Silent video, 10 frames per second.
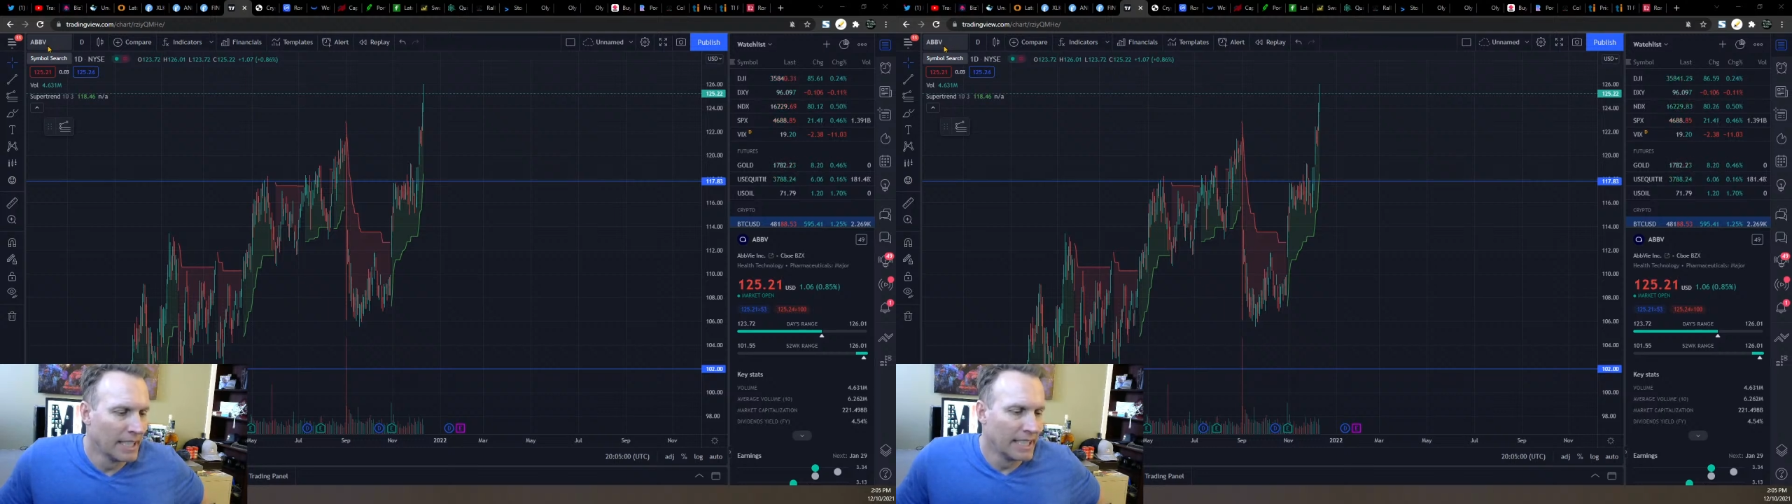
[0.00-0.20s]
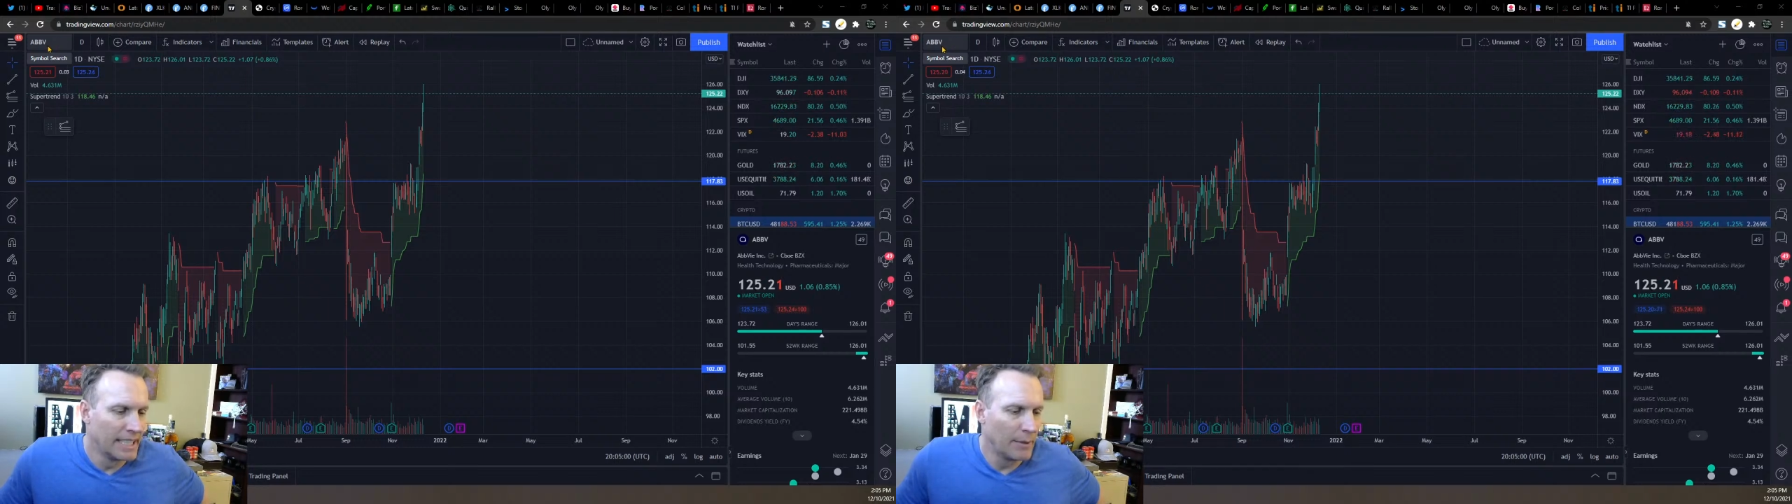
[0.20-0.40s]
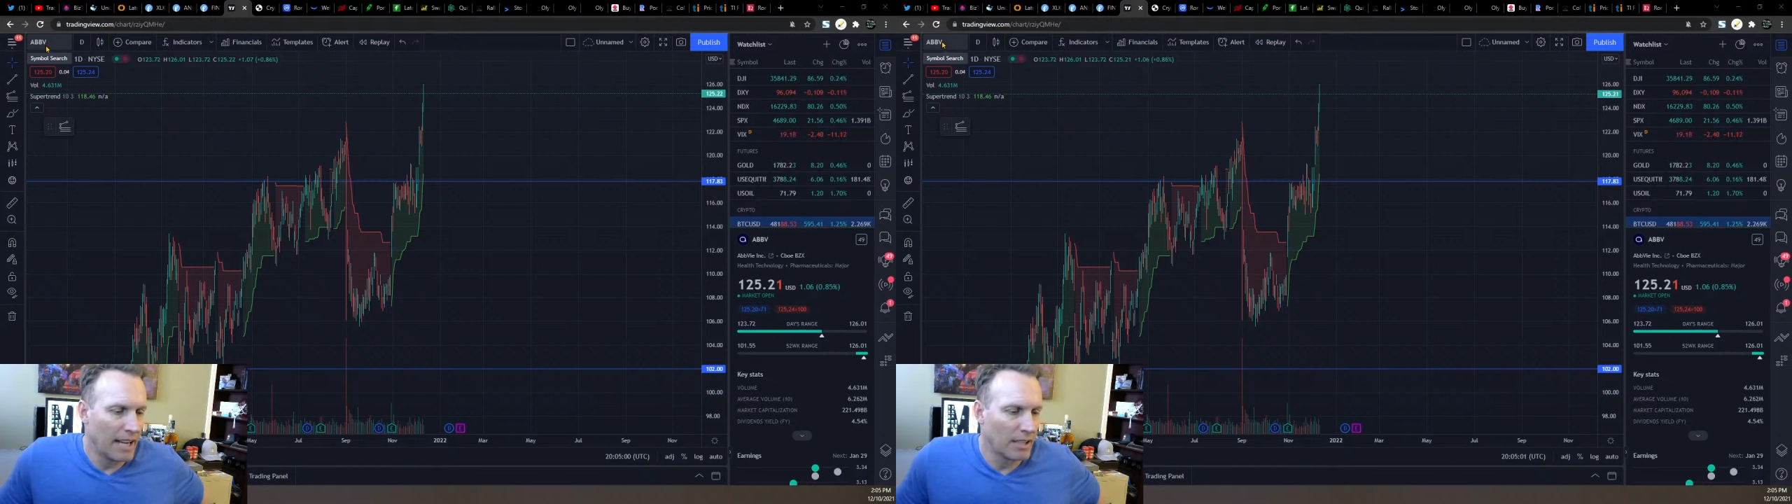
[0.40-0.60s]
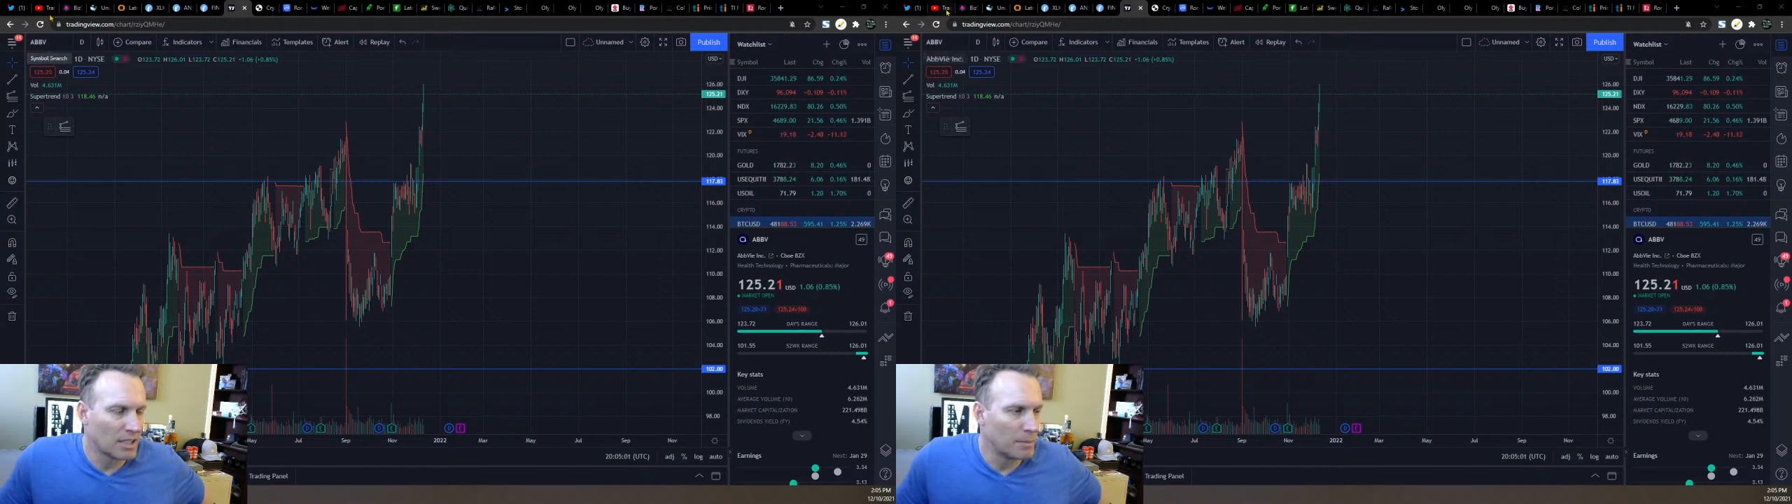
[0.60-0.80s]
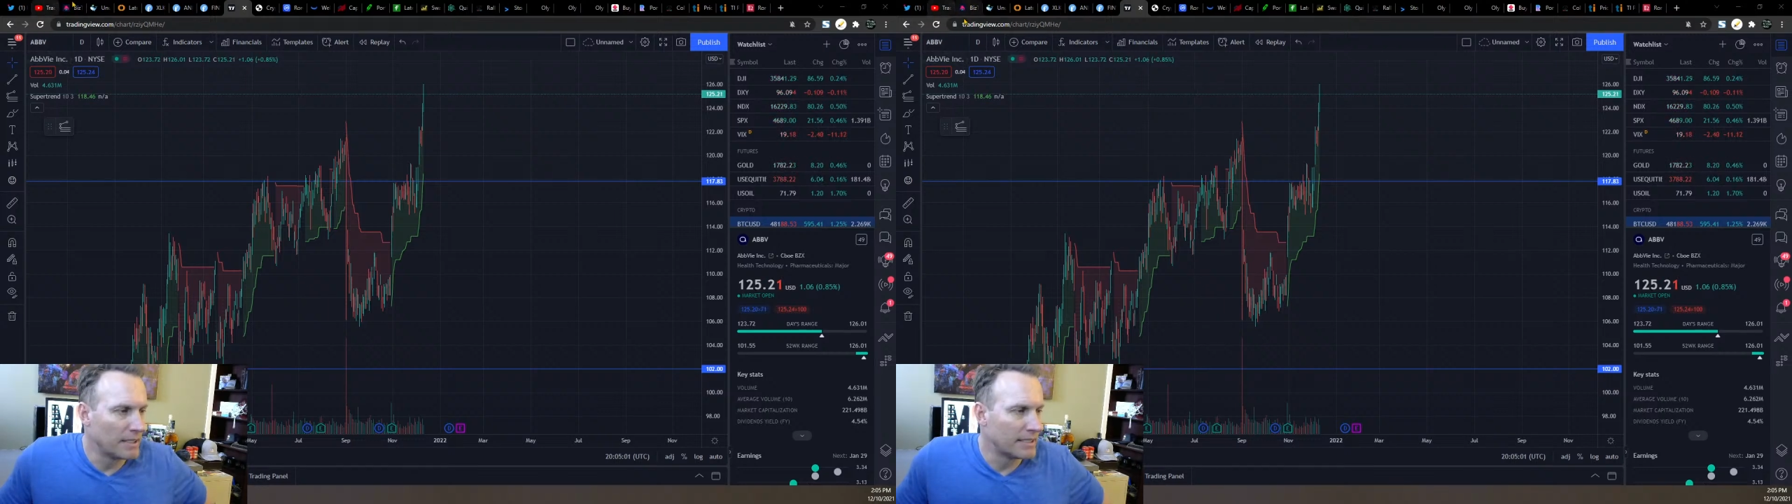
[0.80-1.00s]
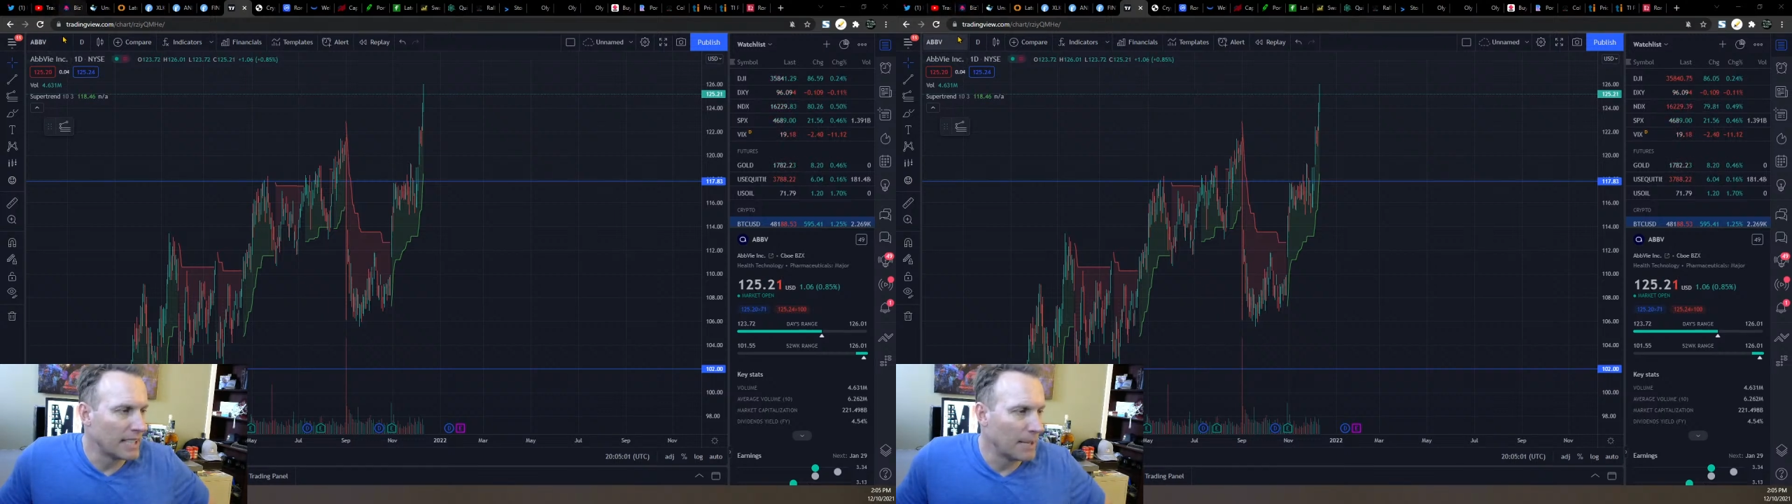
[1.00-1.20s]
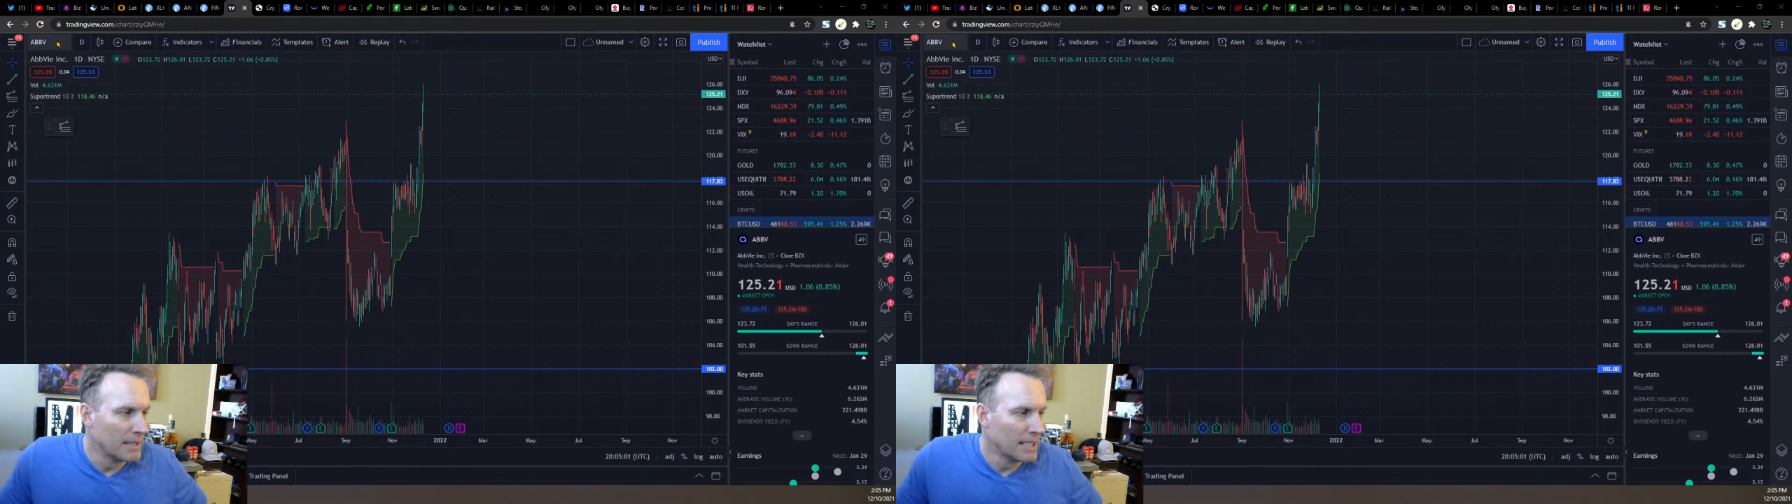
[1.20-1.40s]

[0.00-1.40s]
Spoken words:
DWAC looks to be set up.